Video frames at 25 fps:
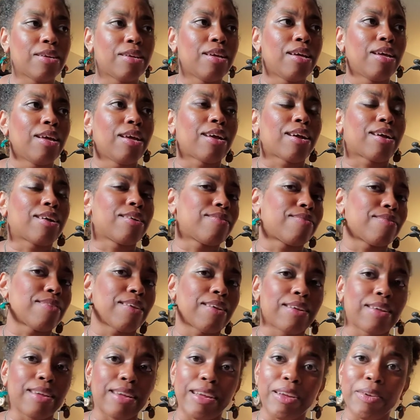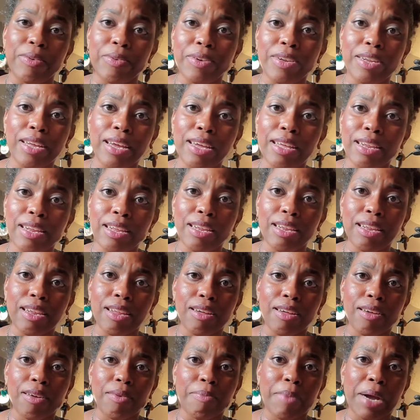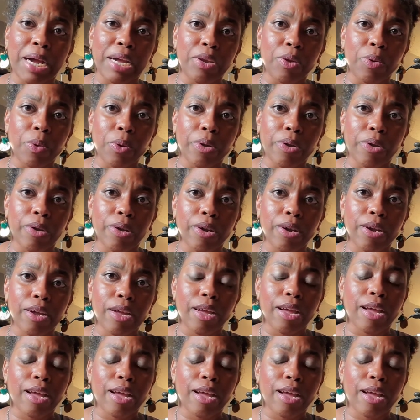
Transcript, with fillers: because it irritated my daughter.